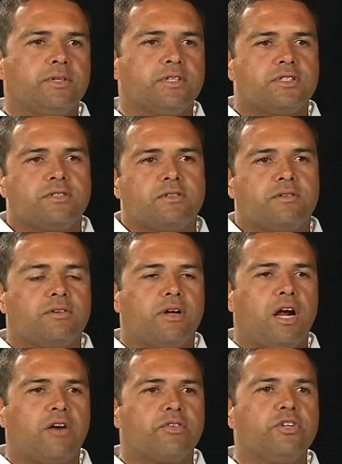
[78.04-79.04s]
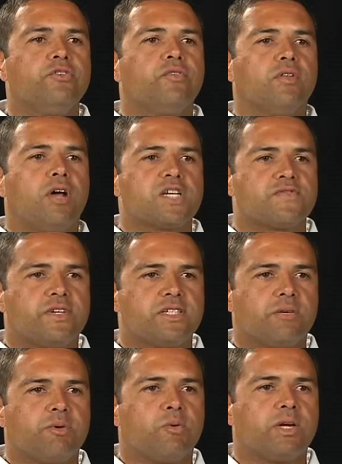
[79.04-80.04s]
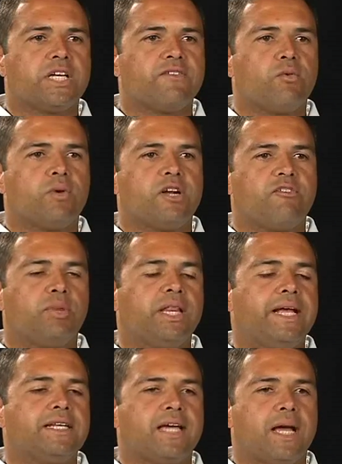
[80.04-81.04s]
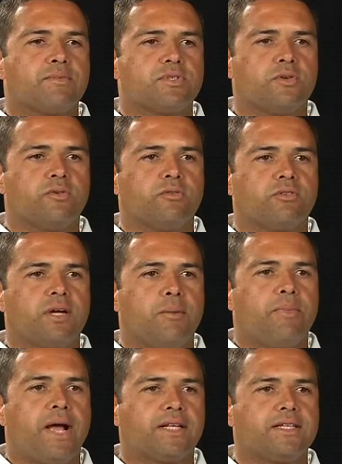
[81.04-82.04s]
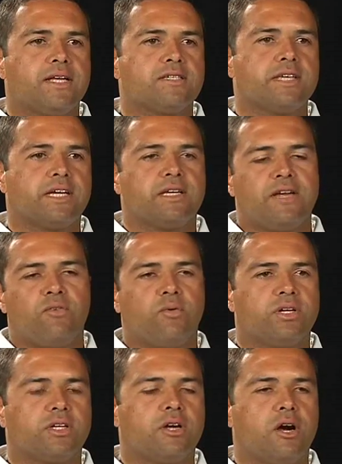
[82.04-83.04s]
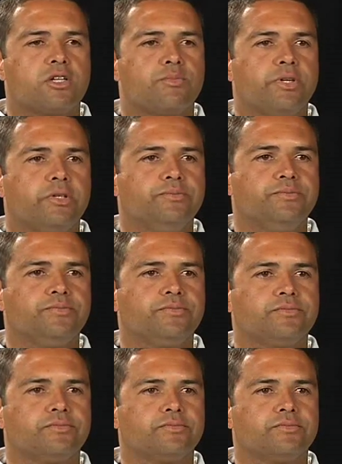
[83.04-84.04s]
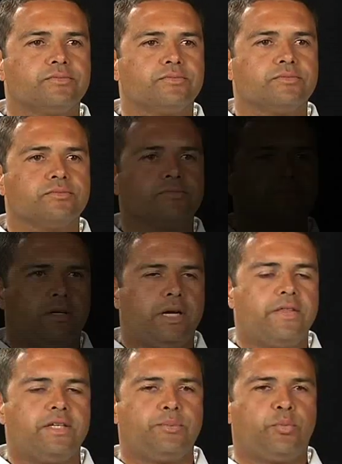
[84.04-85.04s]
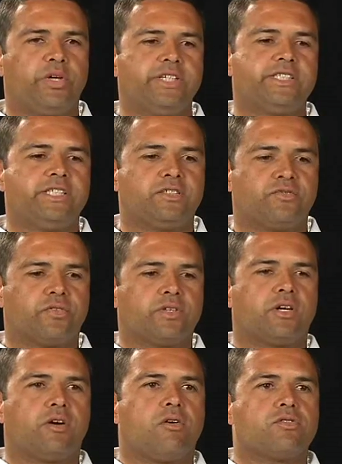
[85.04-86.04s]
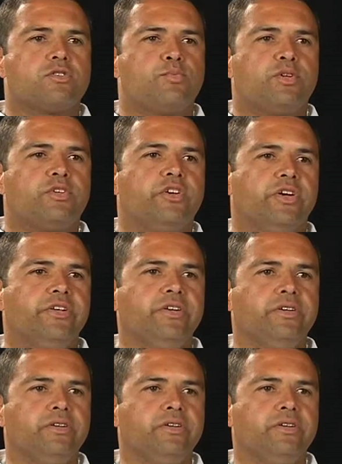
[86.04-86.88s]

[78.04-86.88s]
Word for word: because our new philosophy is that we want to give everyone enough playing time, so come Pac tens, like, everyone can contribute. I think the preseason for the girls has been good.